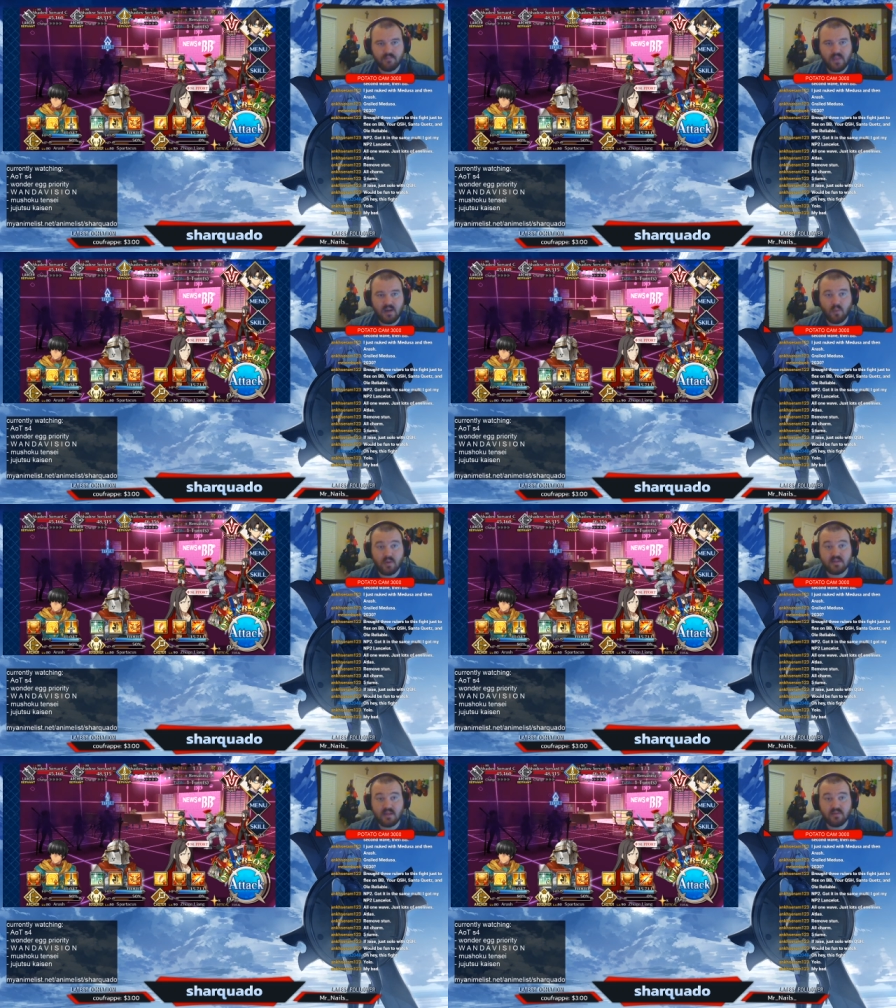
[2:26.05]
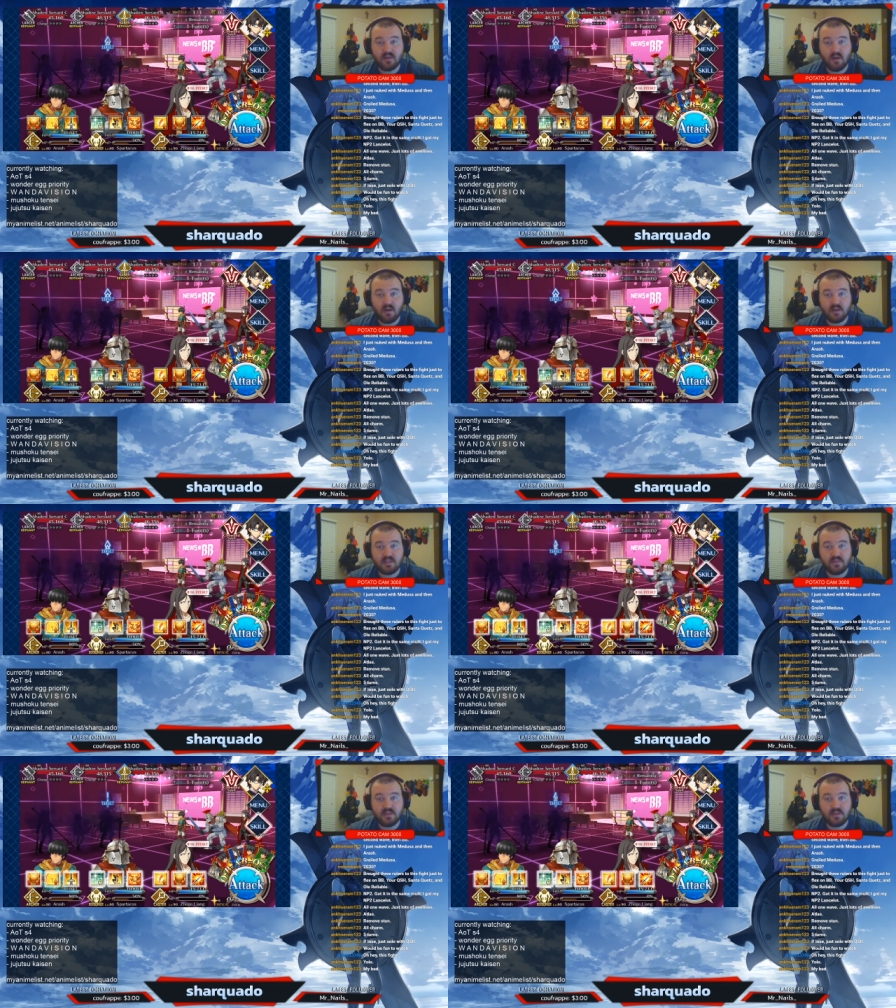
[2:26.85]
and I want David gone
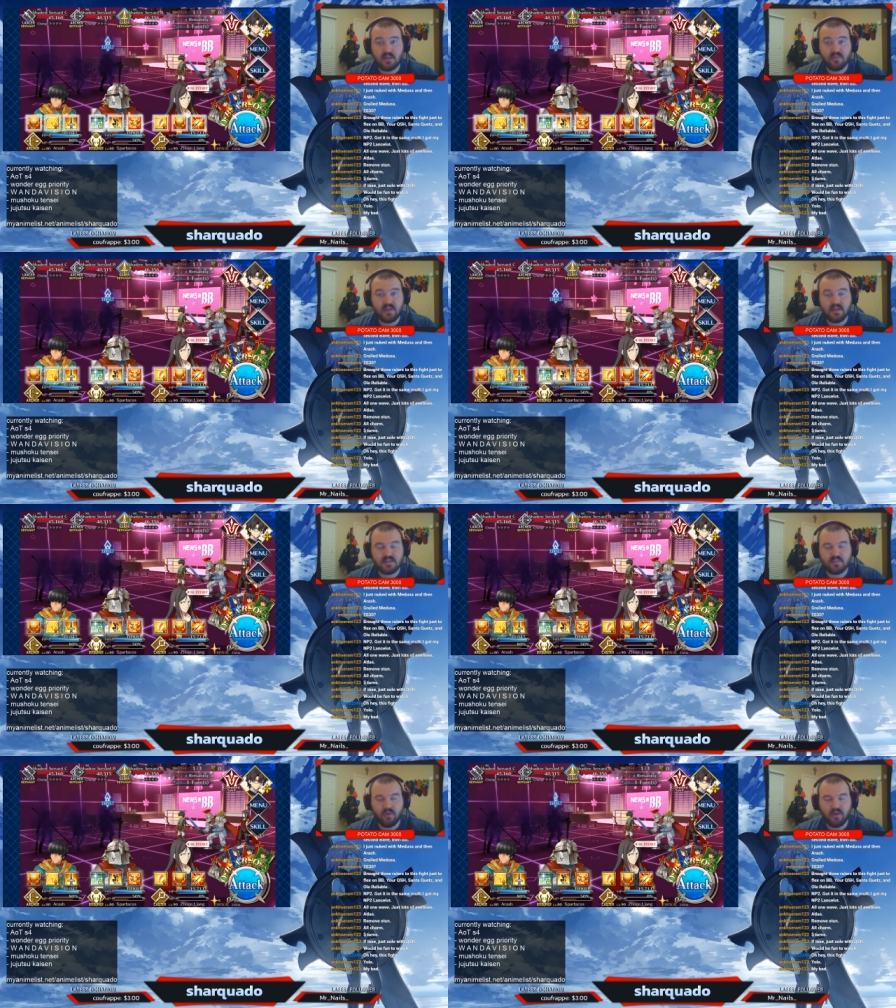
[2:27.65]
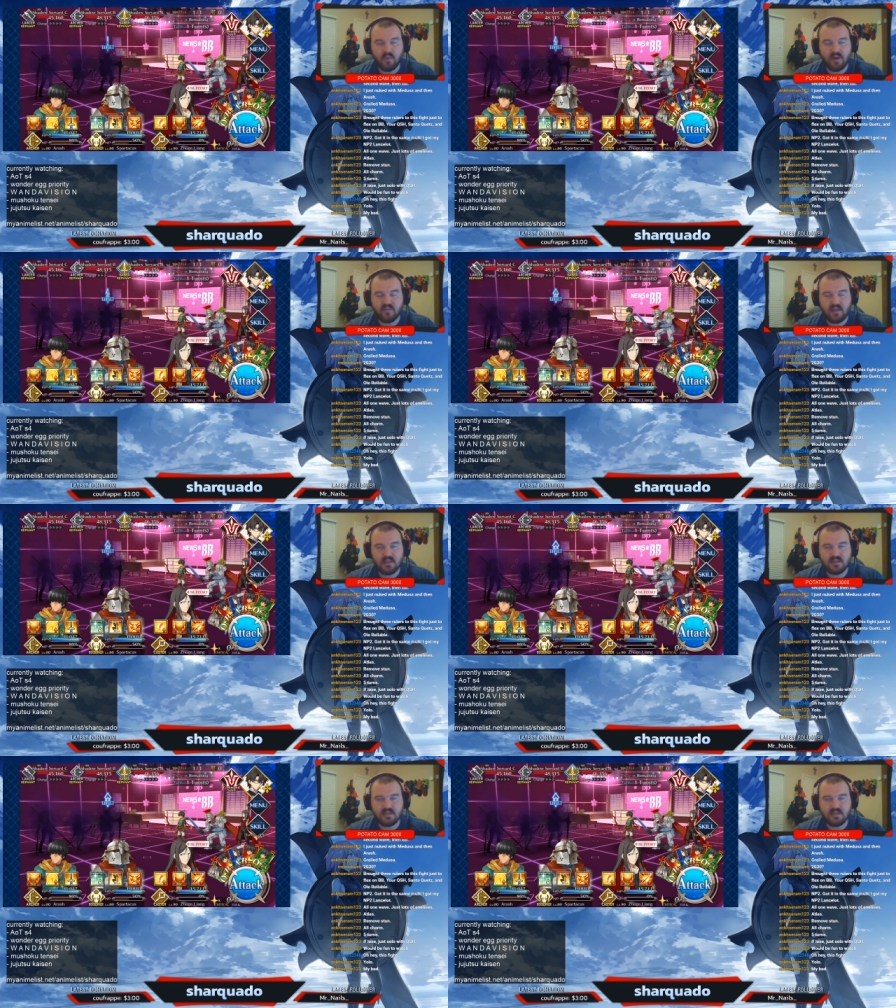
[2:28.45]
because if he if he hits his party wide evade,